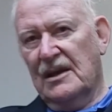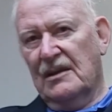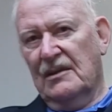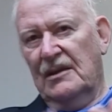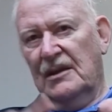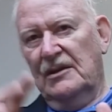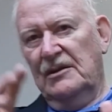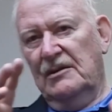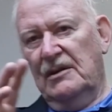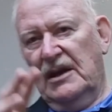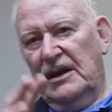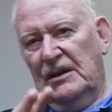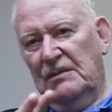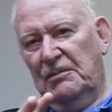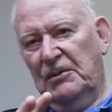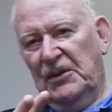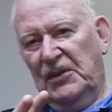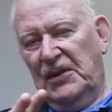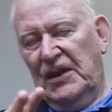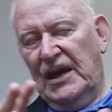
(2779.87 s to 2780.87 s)
Then you had to
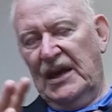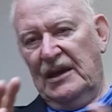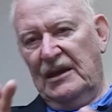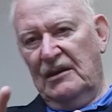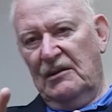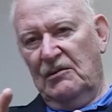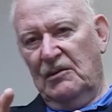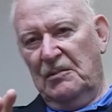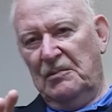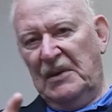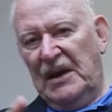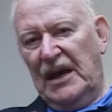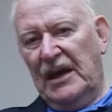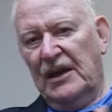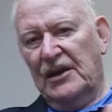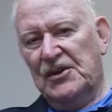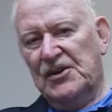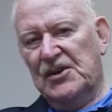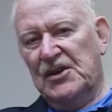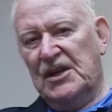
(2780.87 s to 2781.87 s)
put that into a
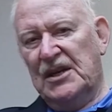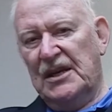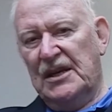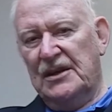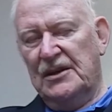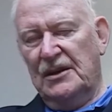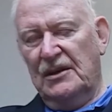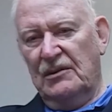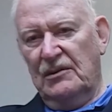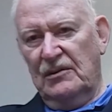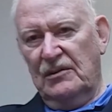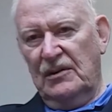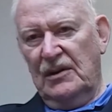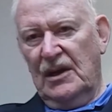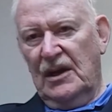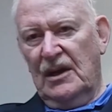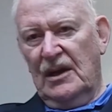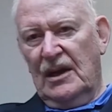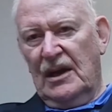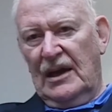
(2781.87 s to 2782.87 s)
package, and it had to go
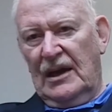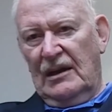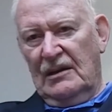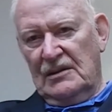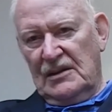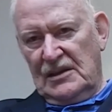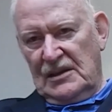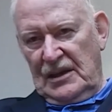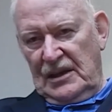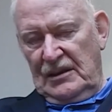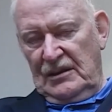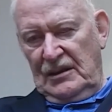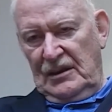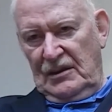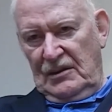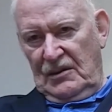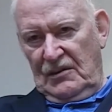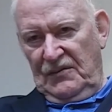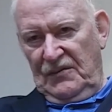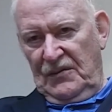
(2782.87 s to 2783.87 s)
outside the
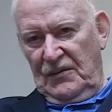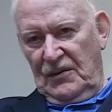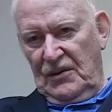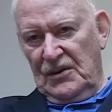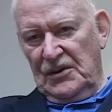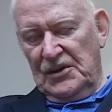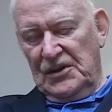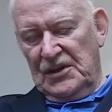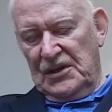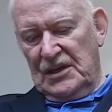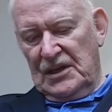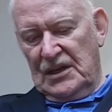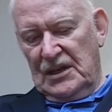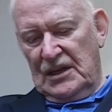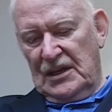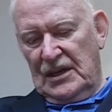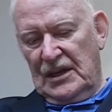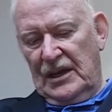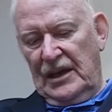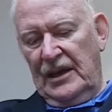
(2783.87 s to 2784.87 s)
Air Force
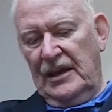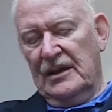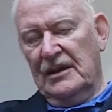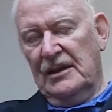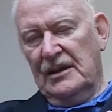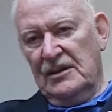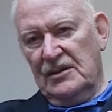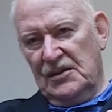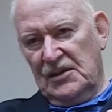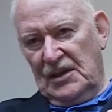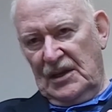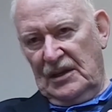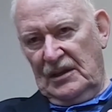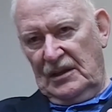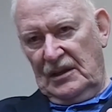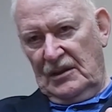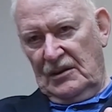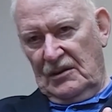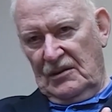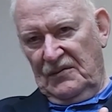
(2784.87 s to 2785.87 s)
and inside
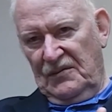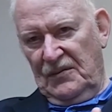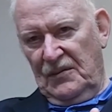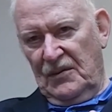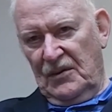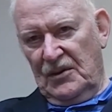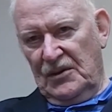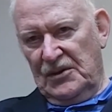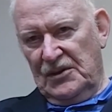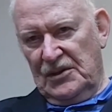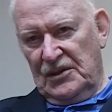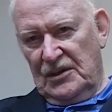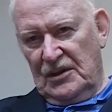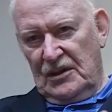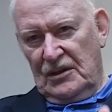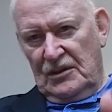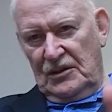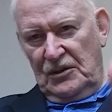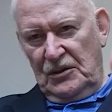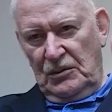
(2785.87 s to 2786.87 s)
the Air Force,
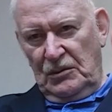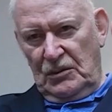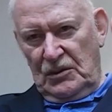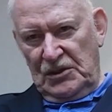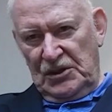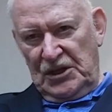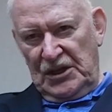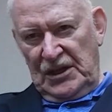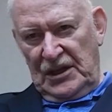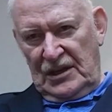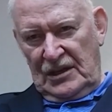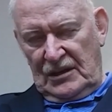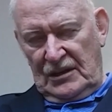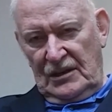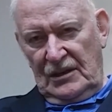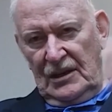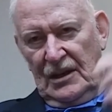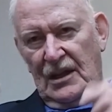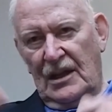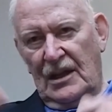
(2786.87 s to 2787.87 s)
dual
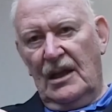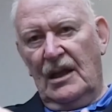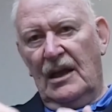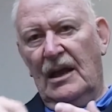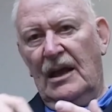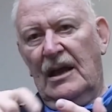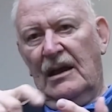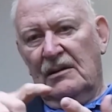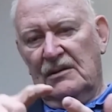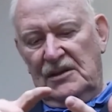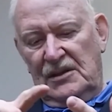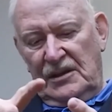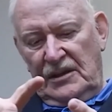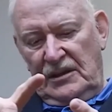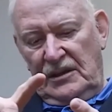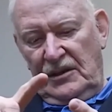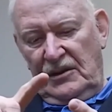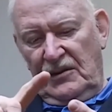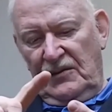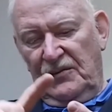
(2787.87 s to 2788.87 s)
channel. Outside
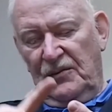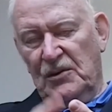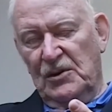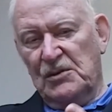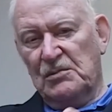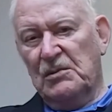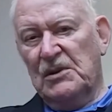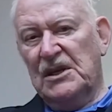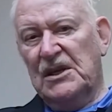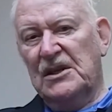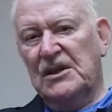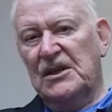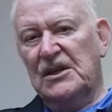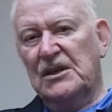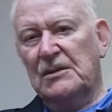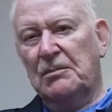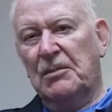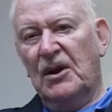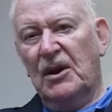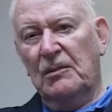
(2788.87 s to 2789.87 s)
the Air Force went to the
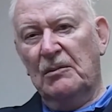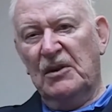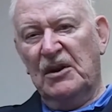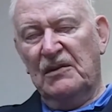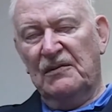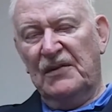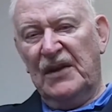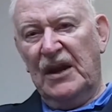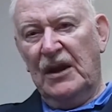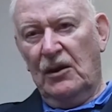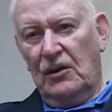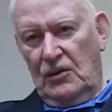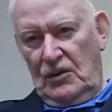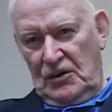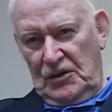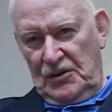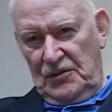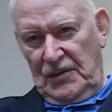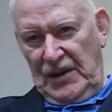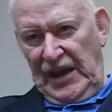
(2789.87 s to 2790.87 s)
Department of
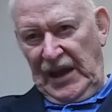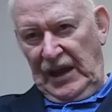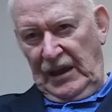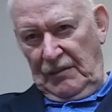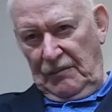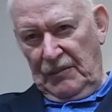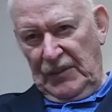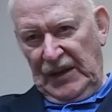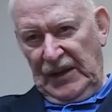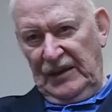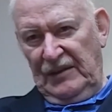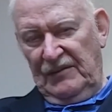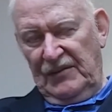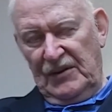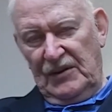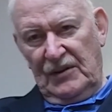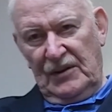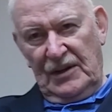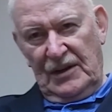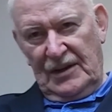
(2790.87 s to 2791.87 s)
Heraldry, believe
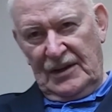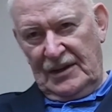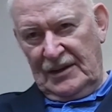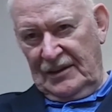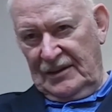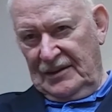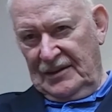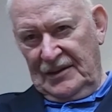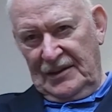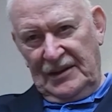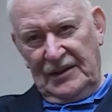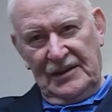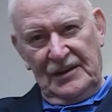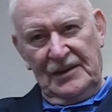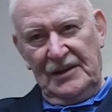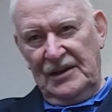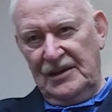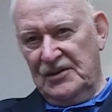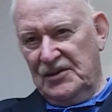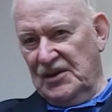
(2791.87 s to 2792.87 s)
it or not, in
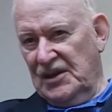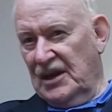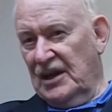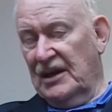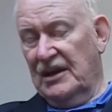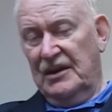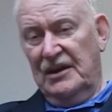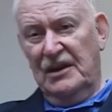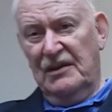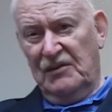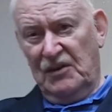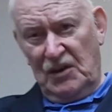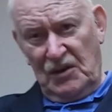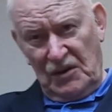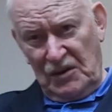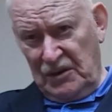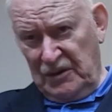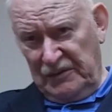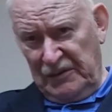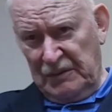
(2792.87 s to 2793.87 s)
DC. I had never
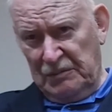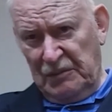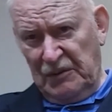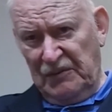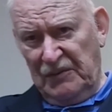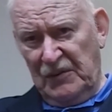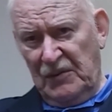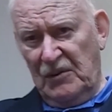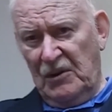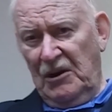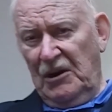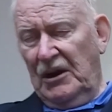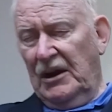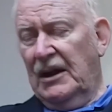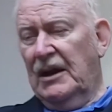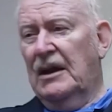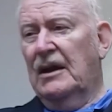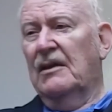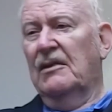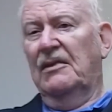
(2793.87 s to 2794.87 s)
heard of it before.
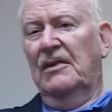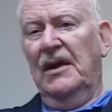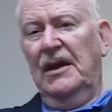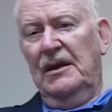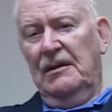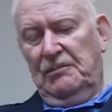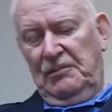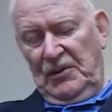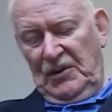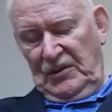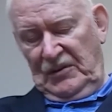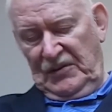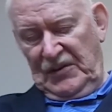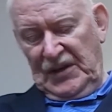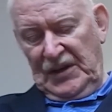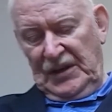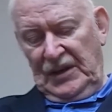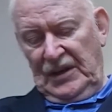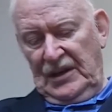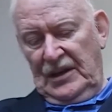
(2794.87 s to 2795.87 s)
They approved
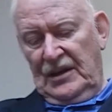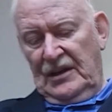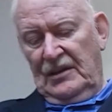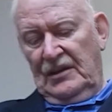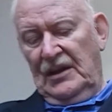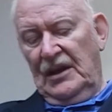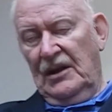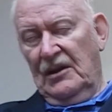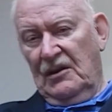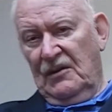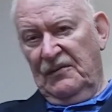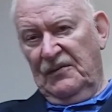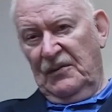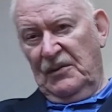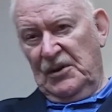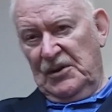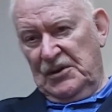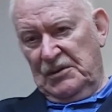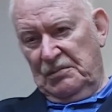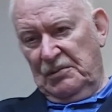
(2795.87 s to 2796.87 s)
it. The Air
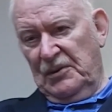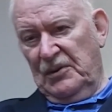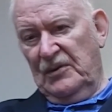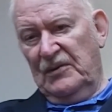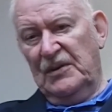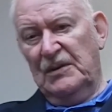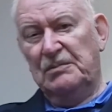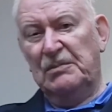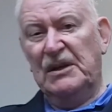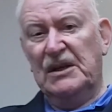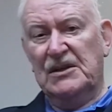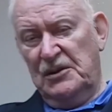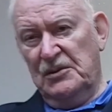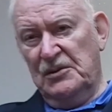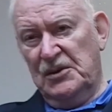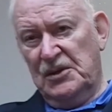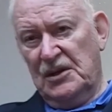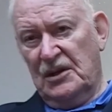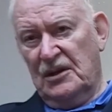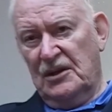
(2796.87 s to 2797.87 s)
Force approved it because
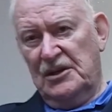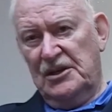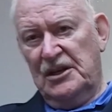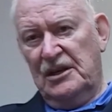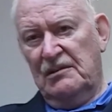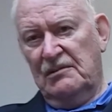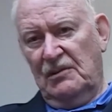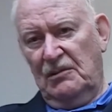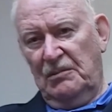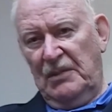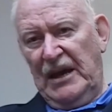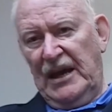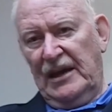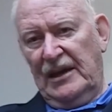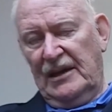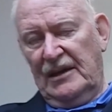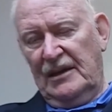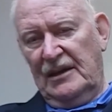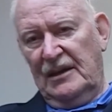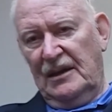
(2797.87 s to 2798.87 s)
two-star general
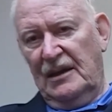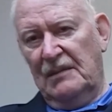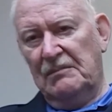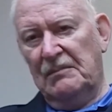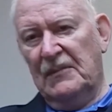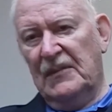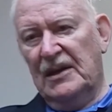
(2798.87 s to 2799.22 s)
backing it up.